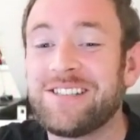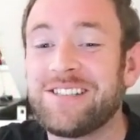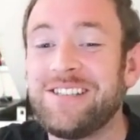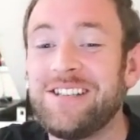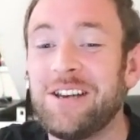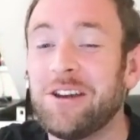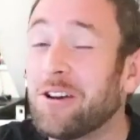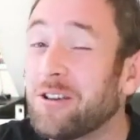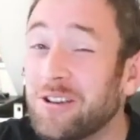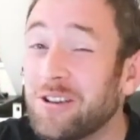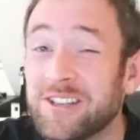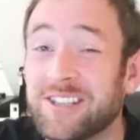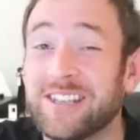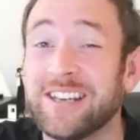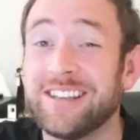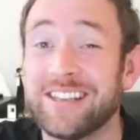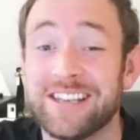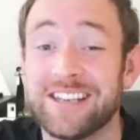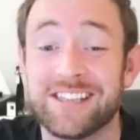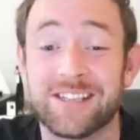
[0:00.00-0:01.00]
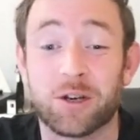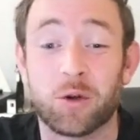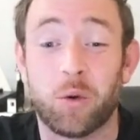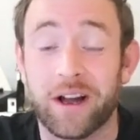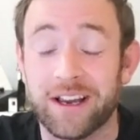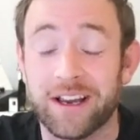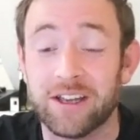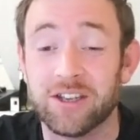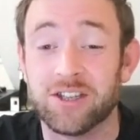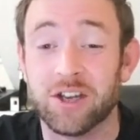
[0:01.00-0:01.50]
not going to see this
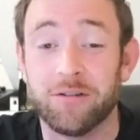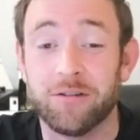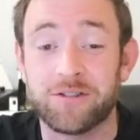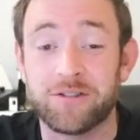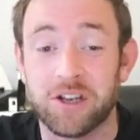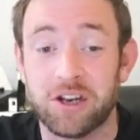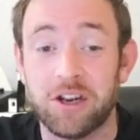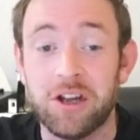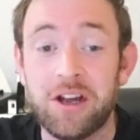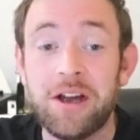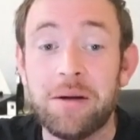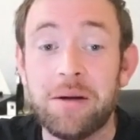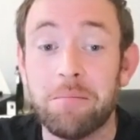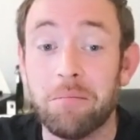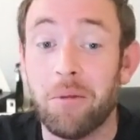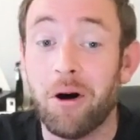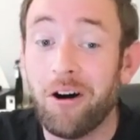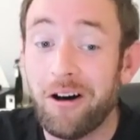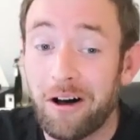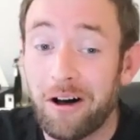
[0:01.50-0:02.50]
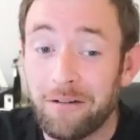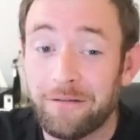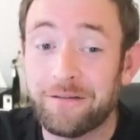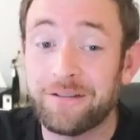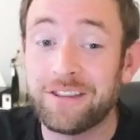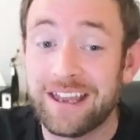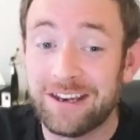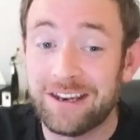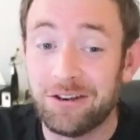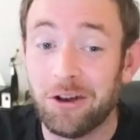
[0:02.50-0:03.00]
quite as often. More often
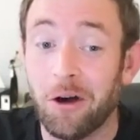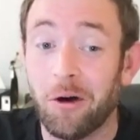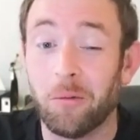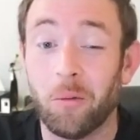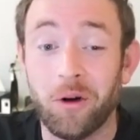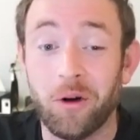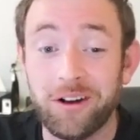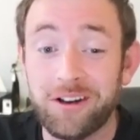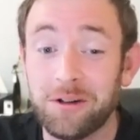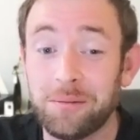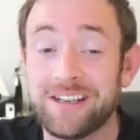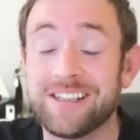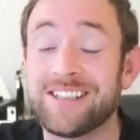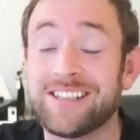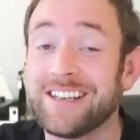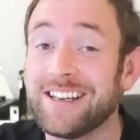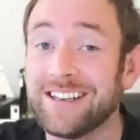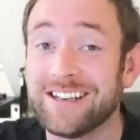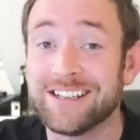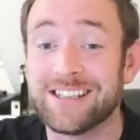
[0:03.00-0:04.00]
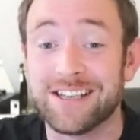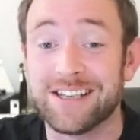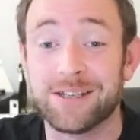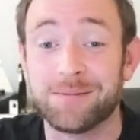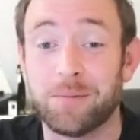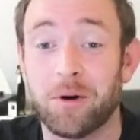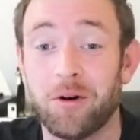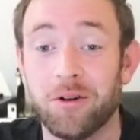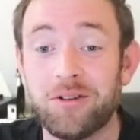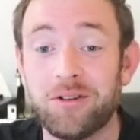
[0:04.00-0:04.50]
than not, what you'll be seeing is this
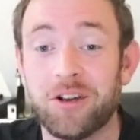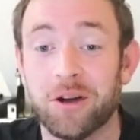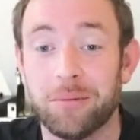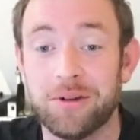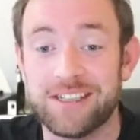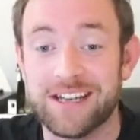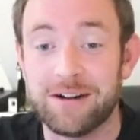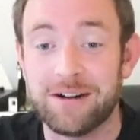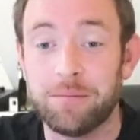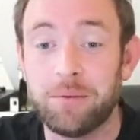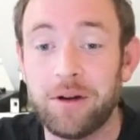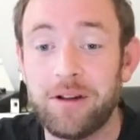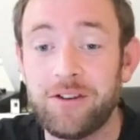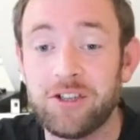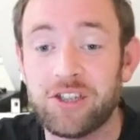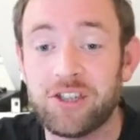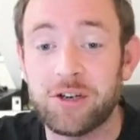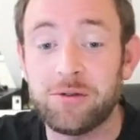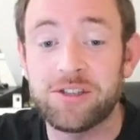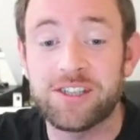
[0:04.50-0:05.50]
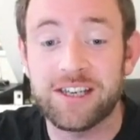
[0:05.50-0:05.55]
pawn coming down. But if you do see